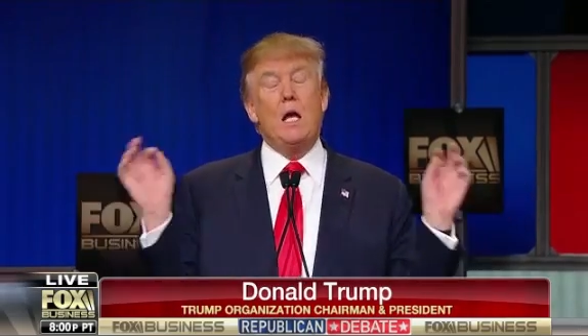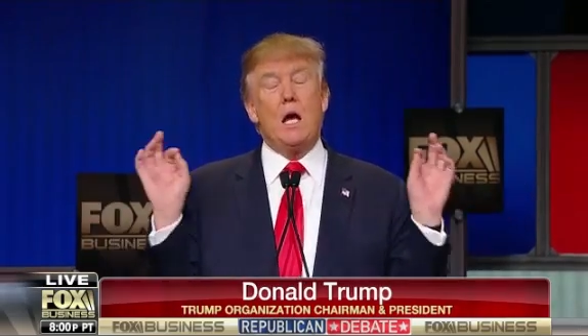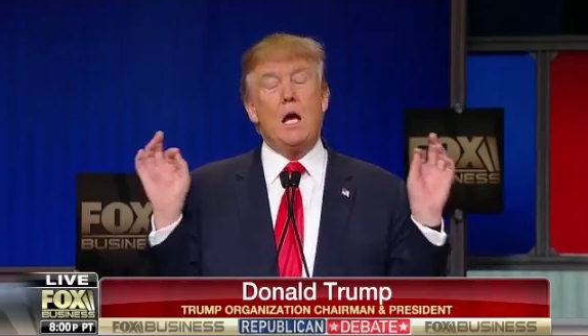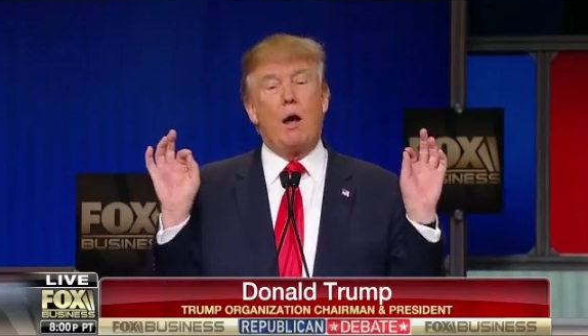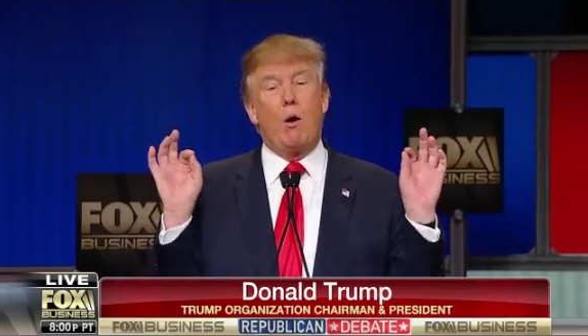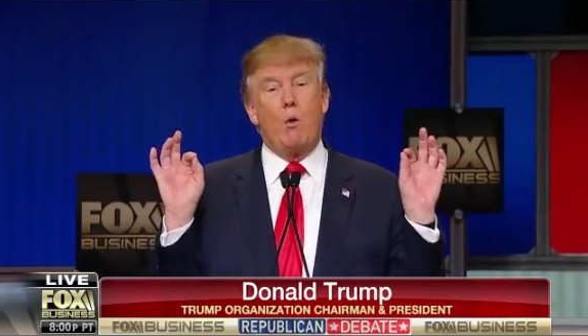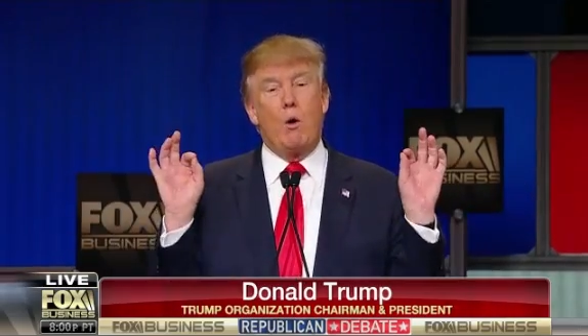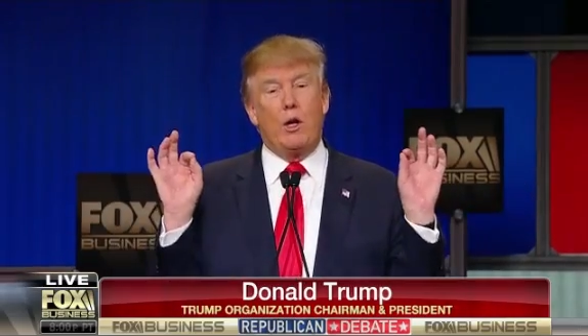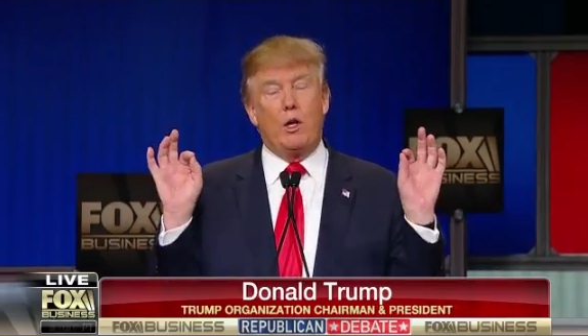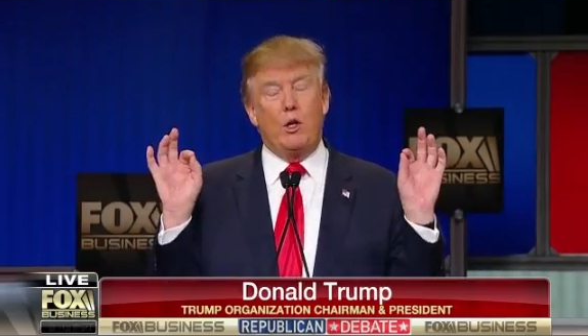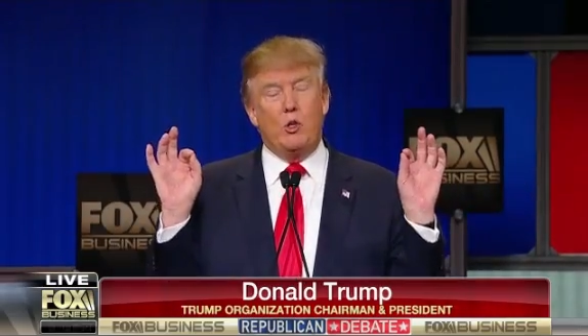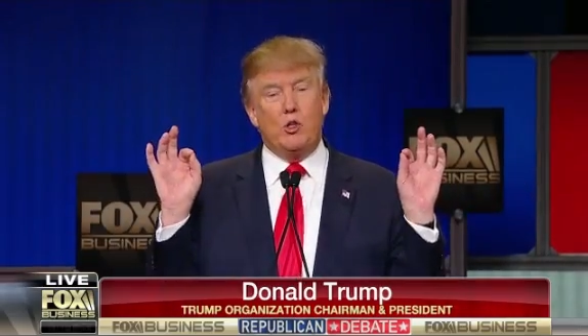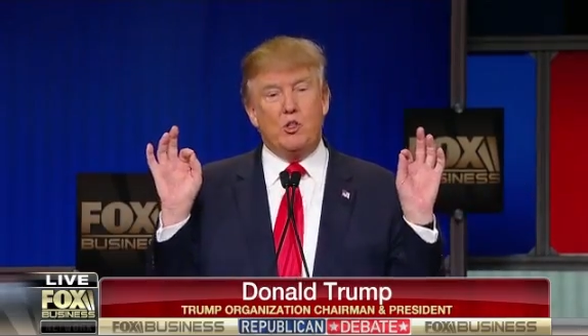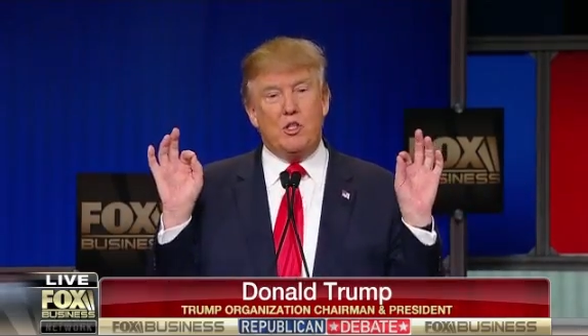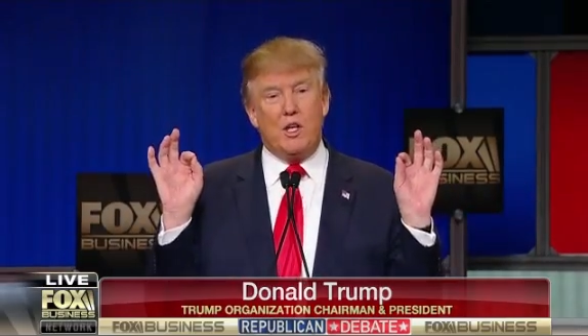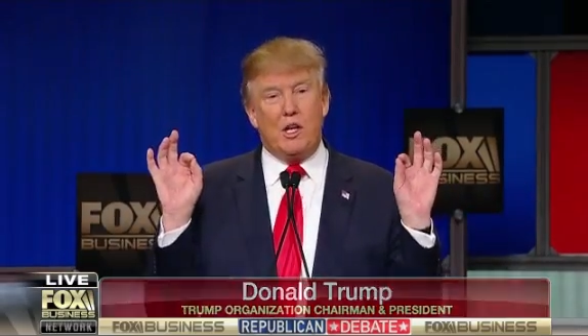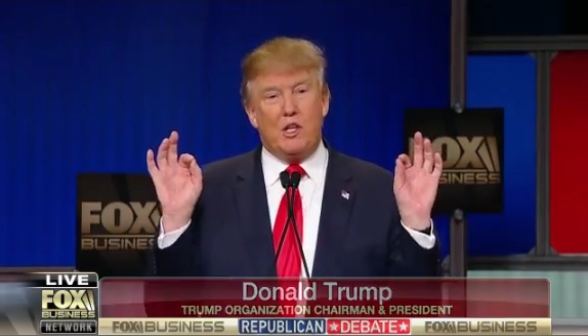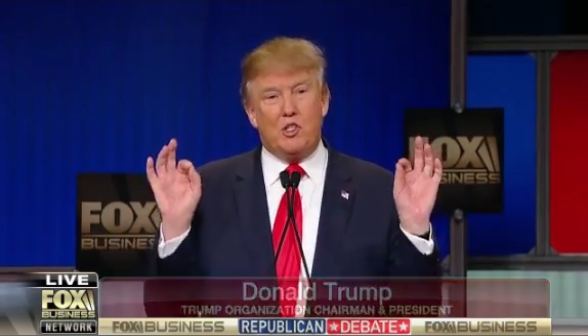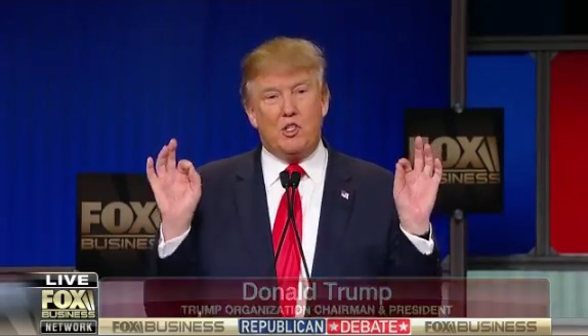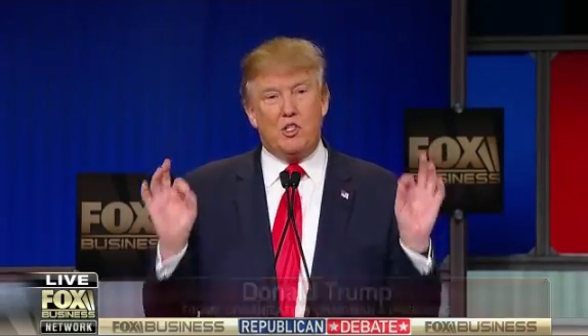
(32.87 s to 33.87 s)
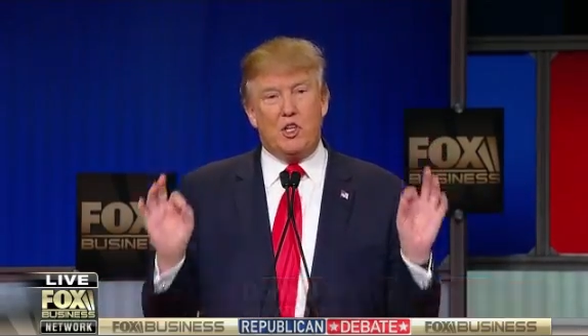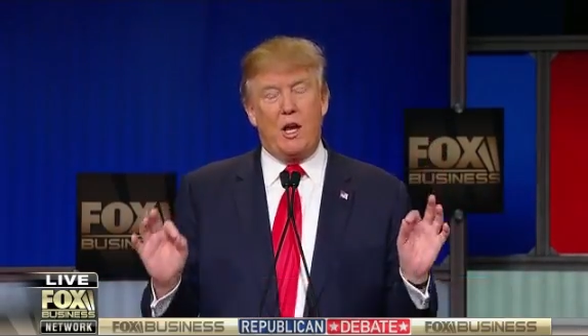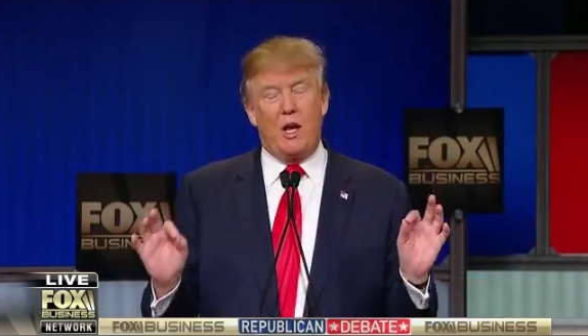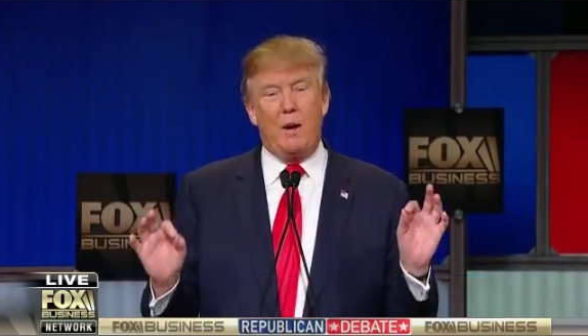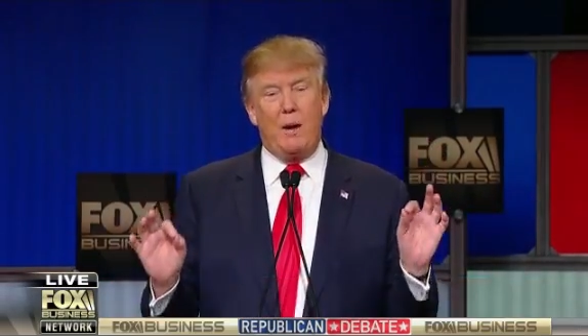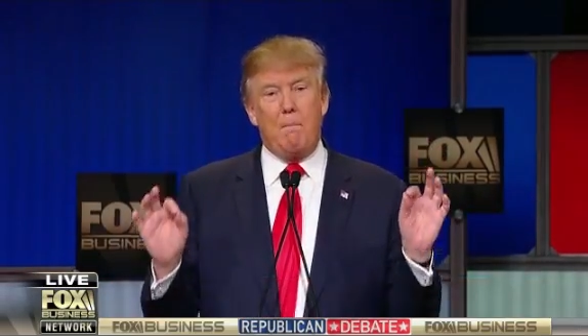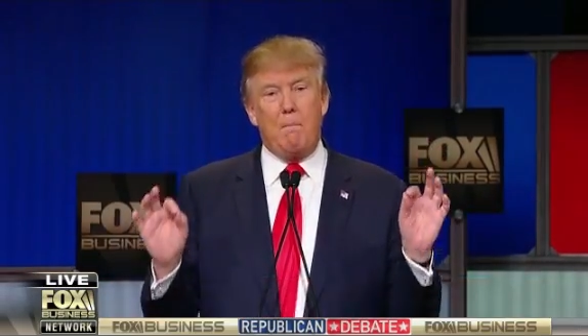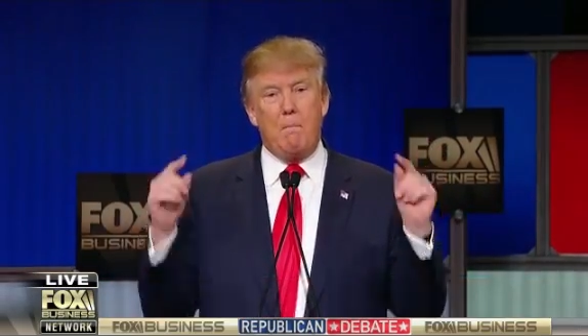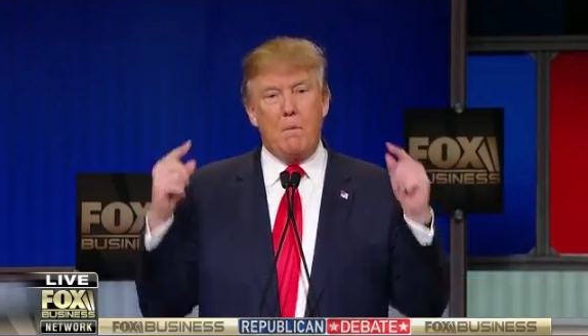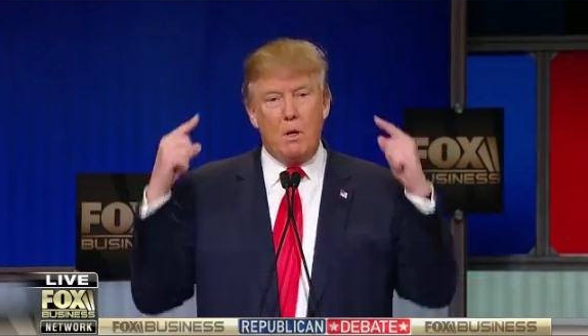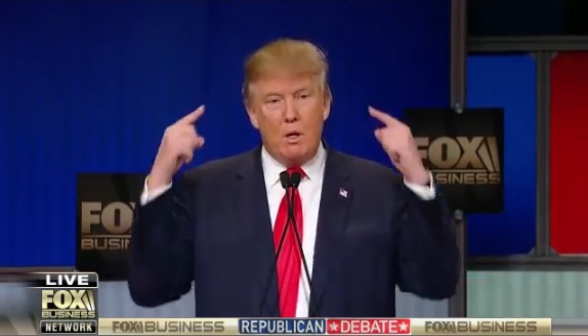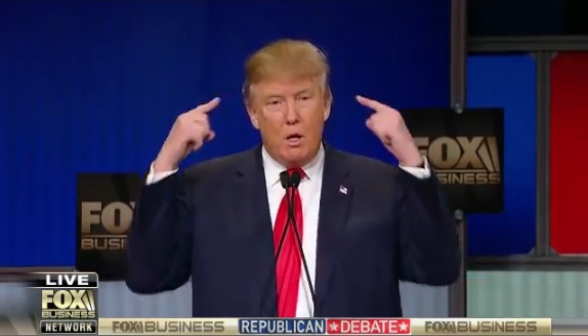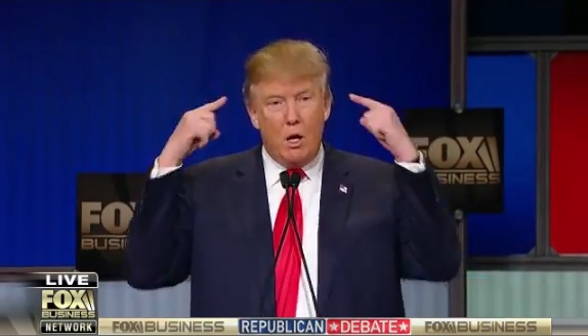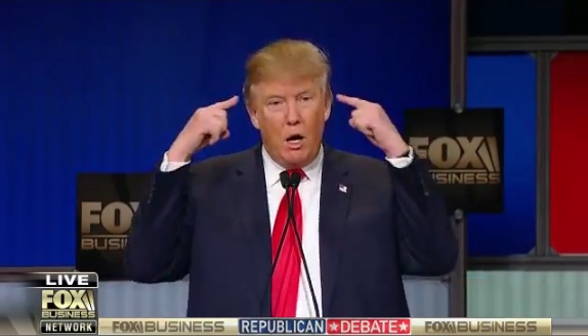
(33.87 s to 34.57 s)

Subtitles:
I want to use that same